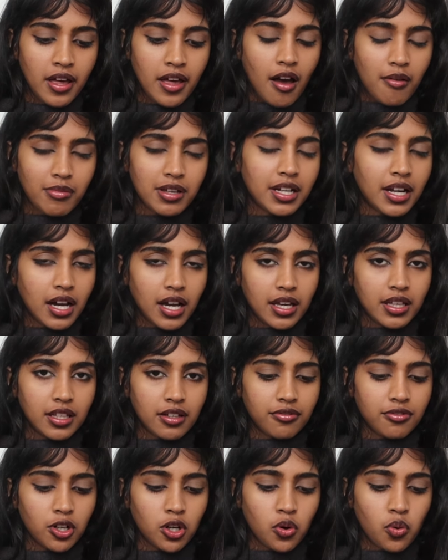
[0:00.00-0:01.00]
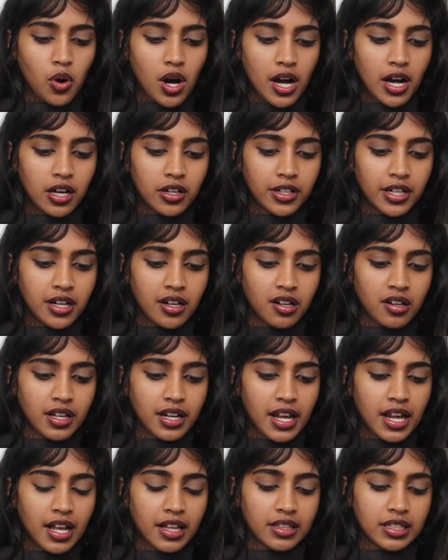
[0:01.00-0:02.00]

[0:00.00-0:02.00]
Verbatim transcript: I've been eyeing it for a while now and I